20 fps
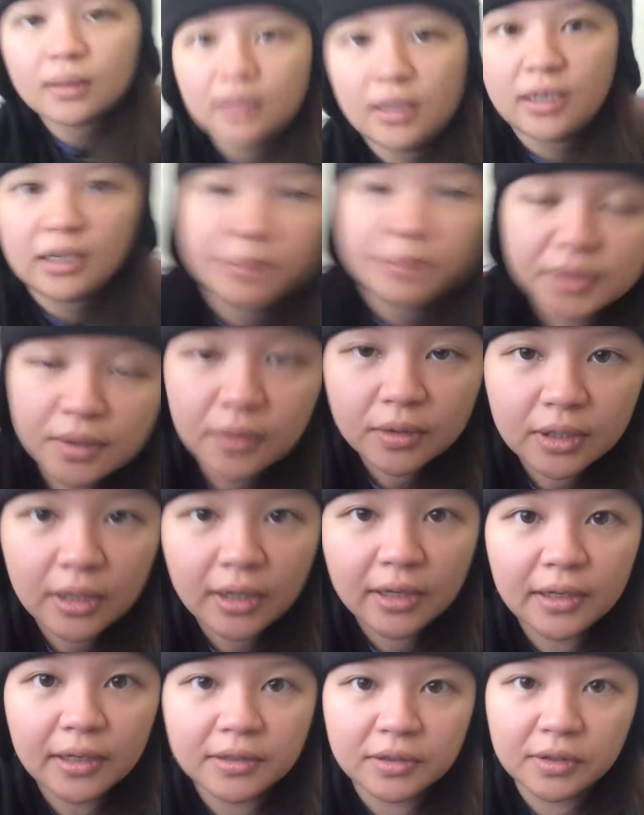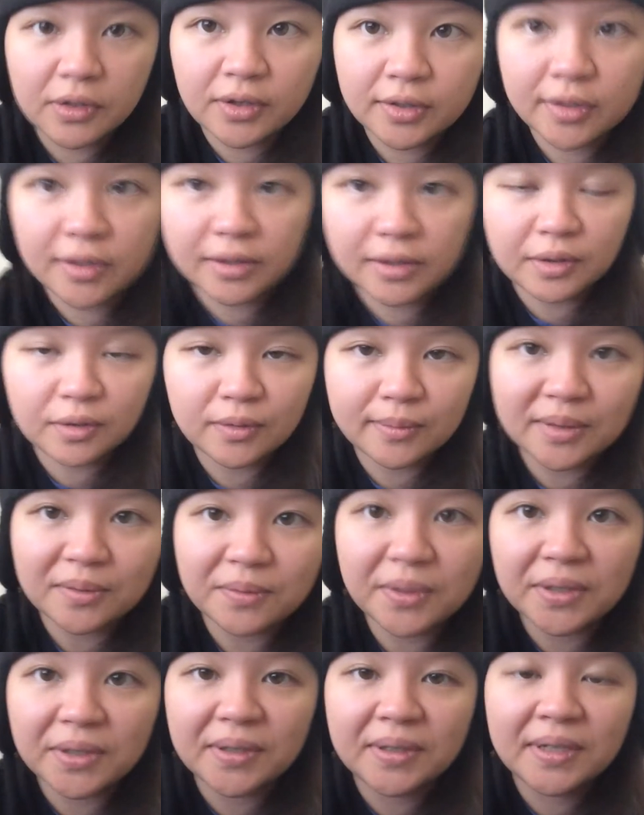And I'm still kind of talking a little bit
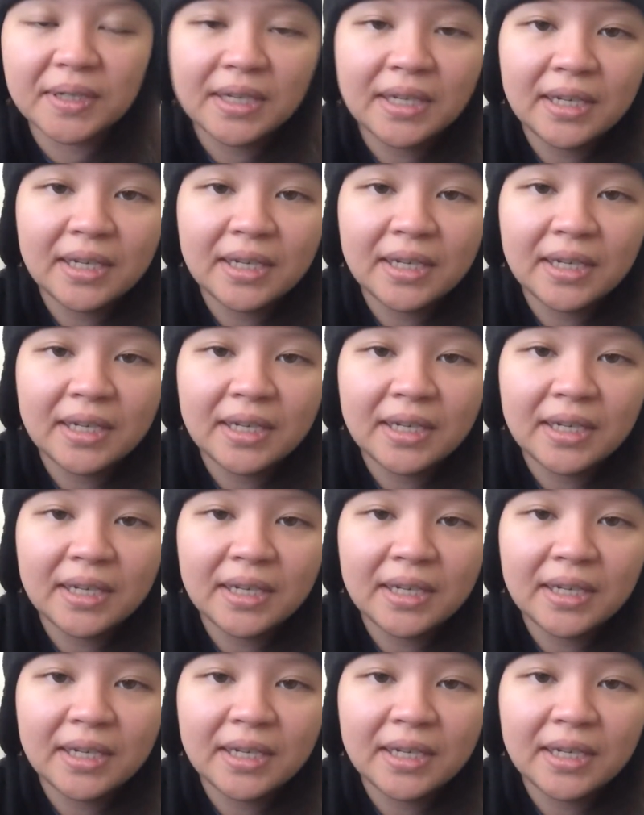weird.